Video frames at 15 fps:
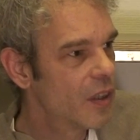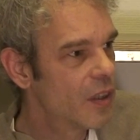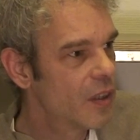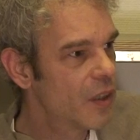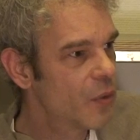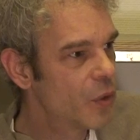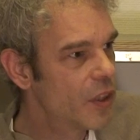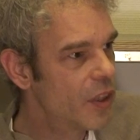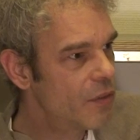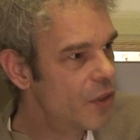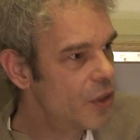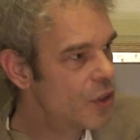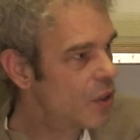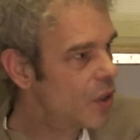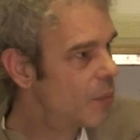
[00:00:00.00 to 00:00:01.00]
That
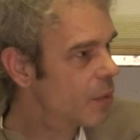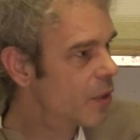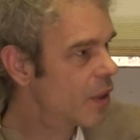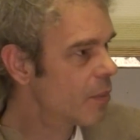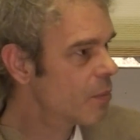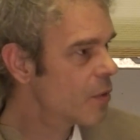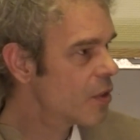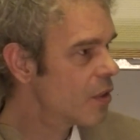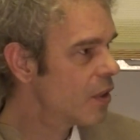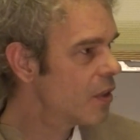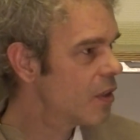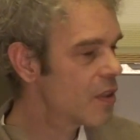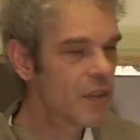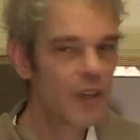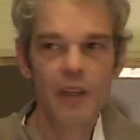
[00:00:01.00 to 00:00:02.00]
whatever job comes, it
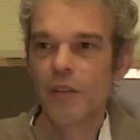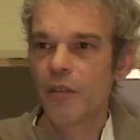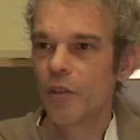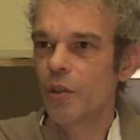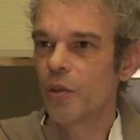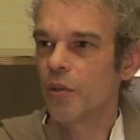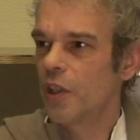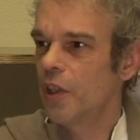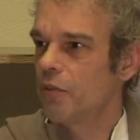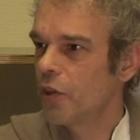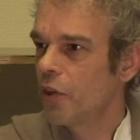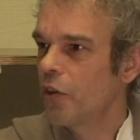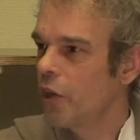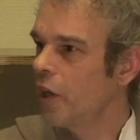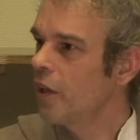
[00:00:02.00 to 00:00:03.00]
is done, you don't
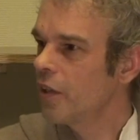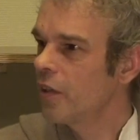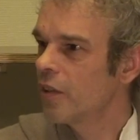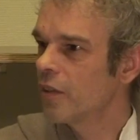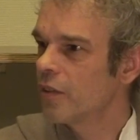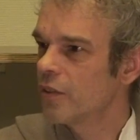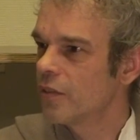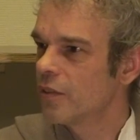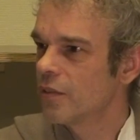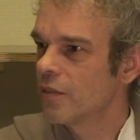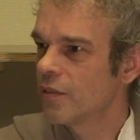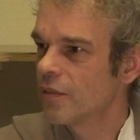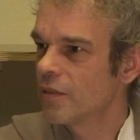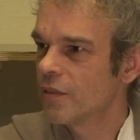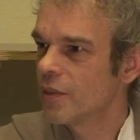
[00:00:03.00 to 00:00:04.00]
even think
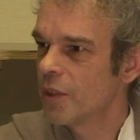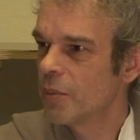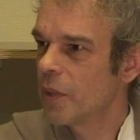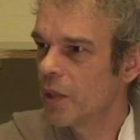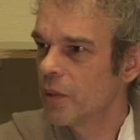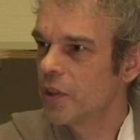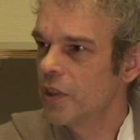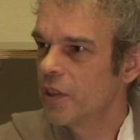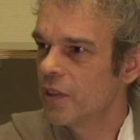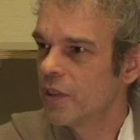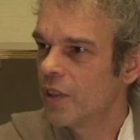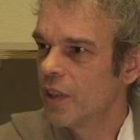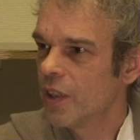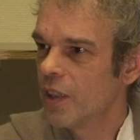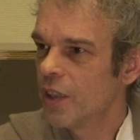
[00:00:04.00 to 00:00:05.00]
about it.
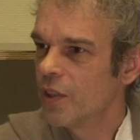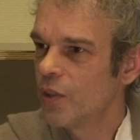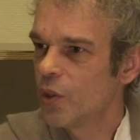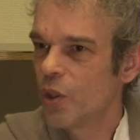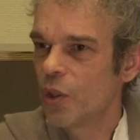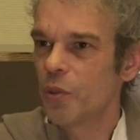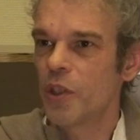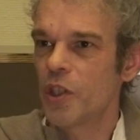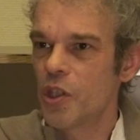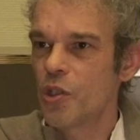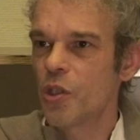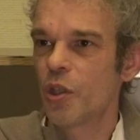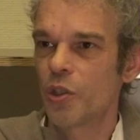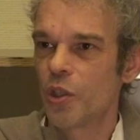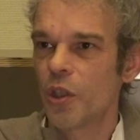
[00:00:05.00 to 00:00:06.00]
You know it is
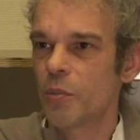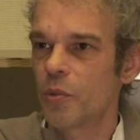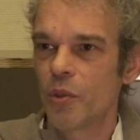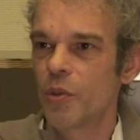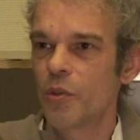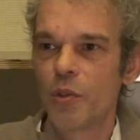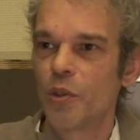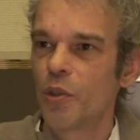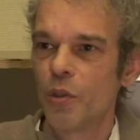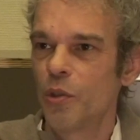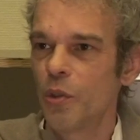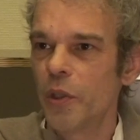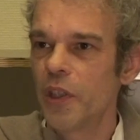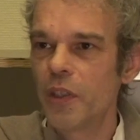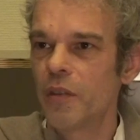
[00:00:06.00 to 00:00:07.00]
your job, so you
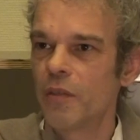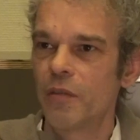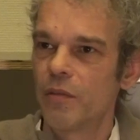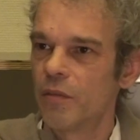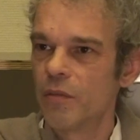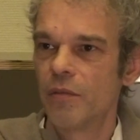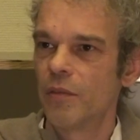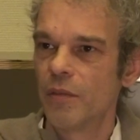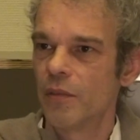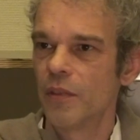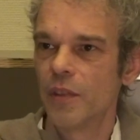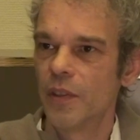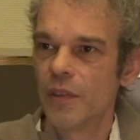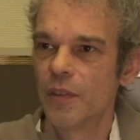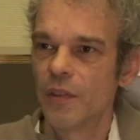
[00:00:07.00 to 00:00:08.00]
do it and
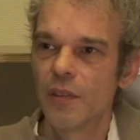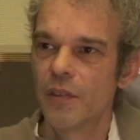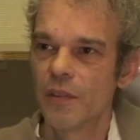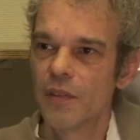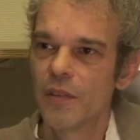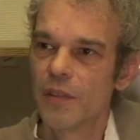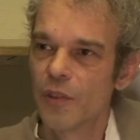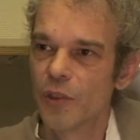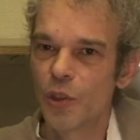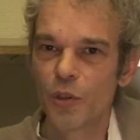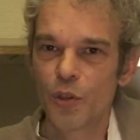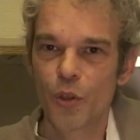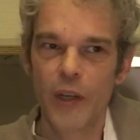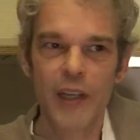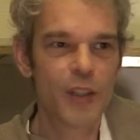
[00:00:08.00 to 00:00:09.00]
you
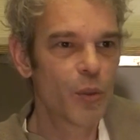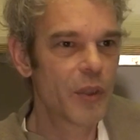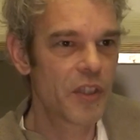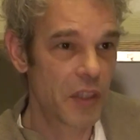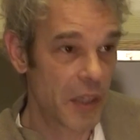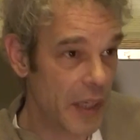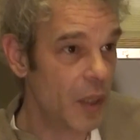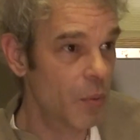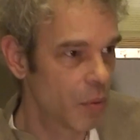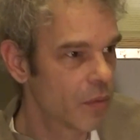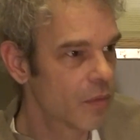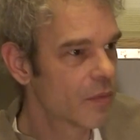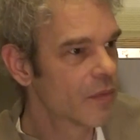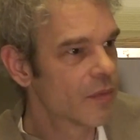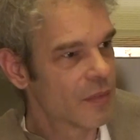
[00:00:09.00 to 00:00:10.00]
don't try to escape.
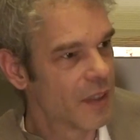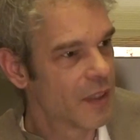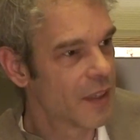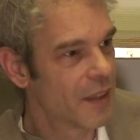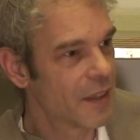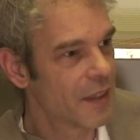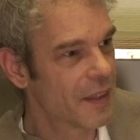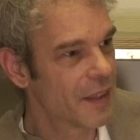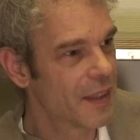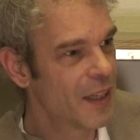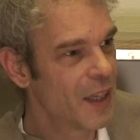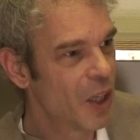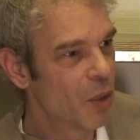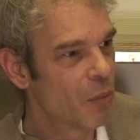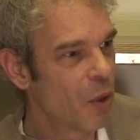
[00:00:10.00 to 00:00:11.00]

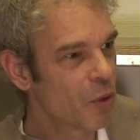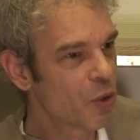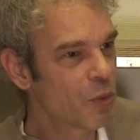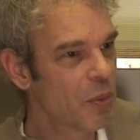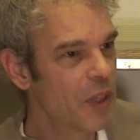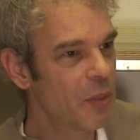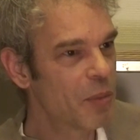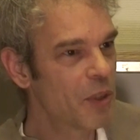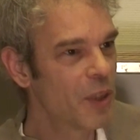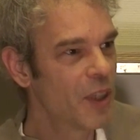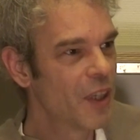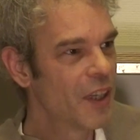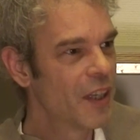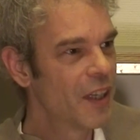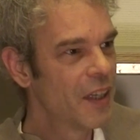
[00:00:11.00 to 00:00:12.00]
Most people
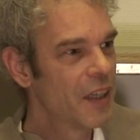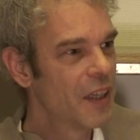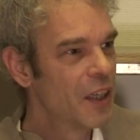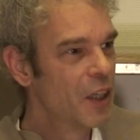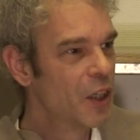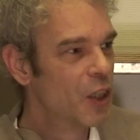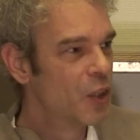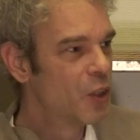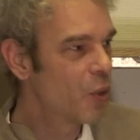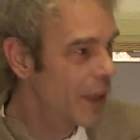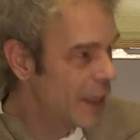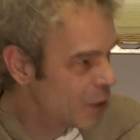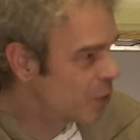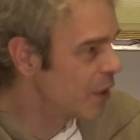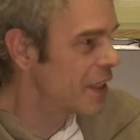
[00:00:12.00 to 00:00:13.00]

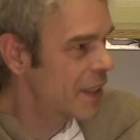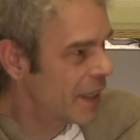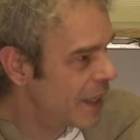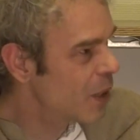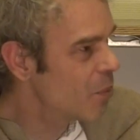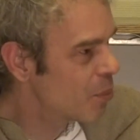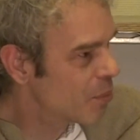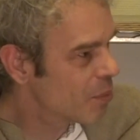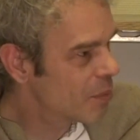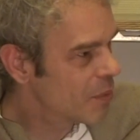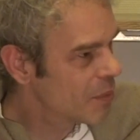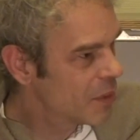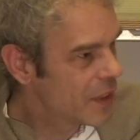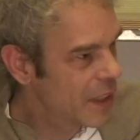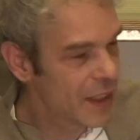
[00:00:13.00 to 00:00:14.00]
try to escape
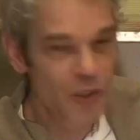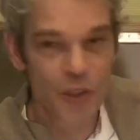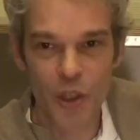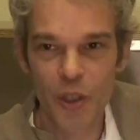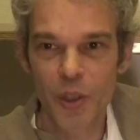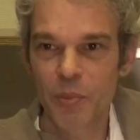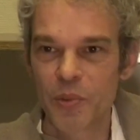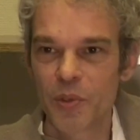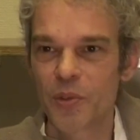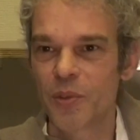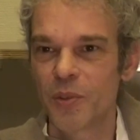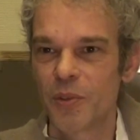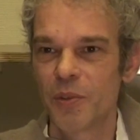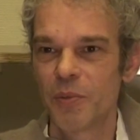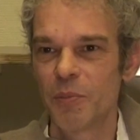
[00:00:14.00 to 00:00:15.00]
their jobs
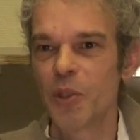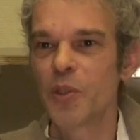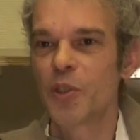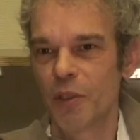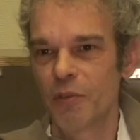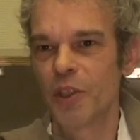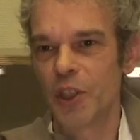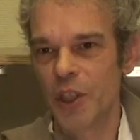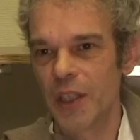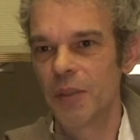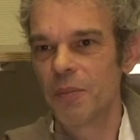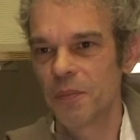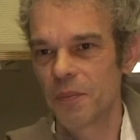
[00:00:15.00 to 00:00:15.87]
most of the time.